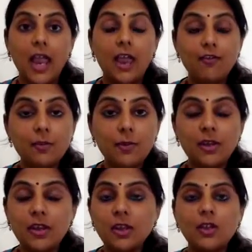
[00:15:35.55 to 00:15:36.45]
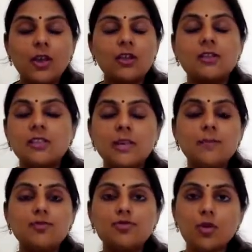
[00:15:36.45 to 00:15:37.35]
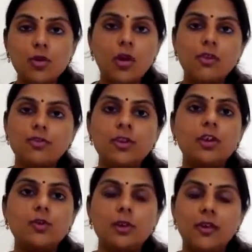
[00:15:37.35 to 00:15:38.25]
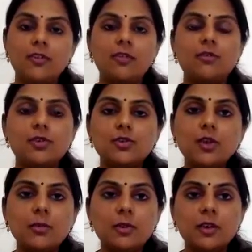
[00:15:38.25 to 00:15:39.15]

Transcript: everybody, it seemed so contrary to what everyone was doing,